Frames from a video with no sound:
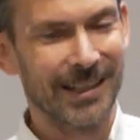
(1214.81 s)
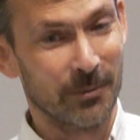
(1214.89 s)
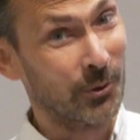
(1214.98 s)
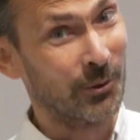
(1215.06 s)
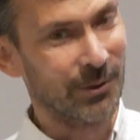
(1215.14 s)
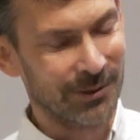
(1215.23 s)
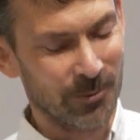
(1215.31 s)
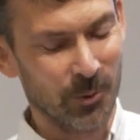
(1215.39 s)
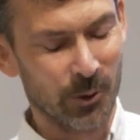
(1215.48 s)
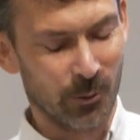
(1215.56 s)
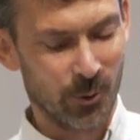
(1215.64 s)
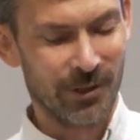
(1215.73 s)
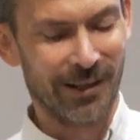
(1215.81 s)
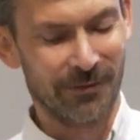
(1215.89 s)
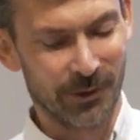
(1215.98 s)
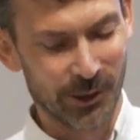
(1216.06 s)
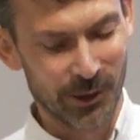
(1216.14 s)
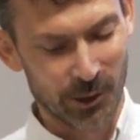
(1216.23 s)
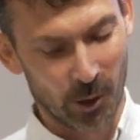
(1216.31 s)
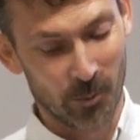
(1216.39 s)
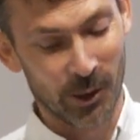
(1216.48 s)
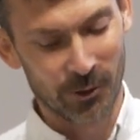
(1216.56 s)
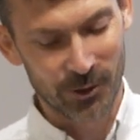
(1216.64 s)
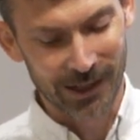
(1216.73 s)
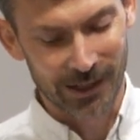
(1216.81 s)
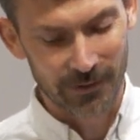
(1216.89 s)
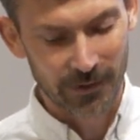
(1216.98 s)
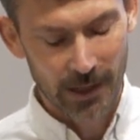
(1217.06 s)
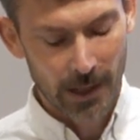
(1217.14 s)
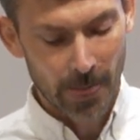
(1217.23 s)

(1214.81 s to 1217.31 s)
because the computer wouldn't have figured it out by yourself.